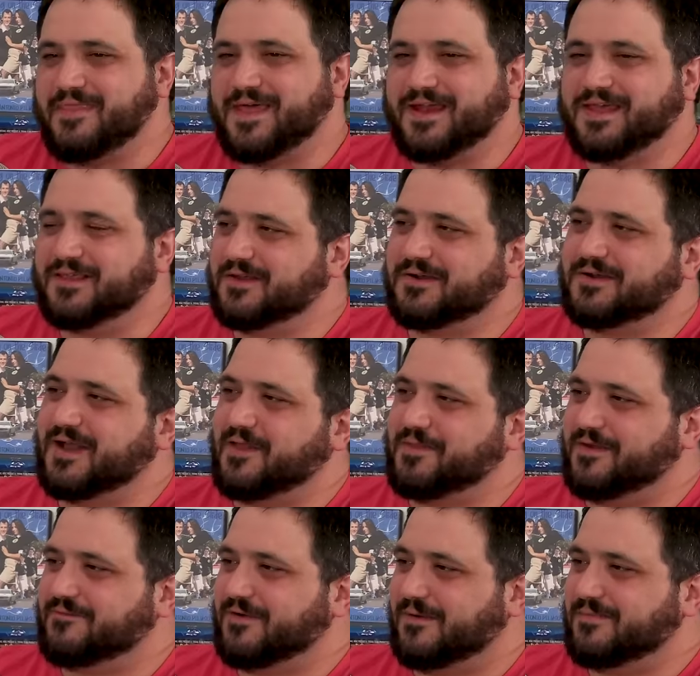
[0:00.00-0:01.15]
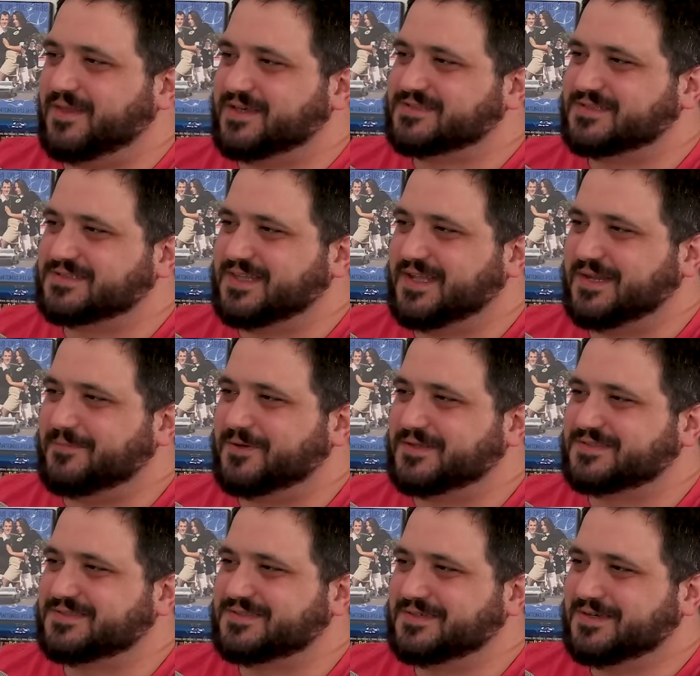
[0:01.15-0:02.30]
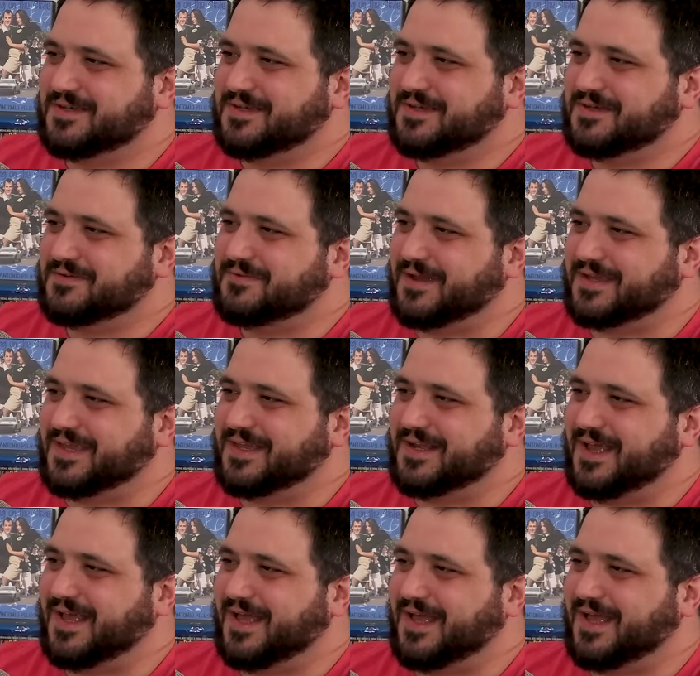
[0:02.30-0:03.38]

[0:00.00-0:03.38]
And then he learned nothing from this, because then he puts fucking,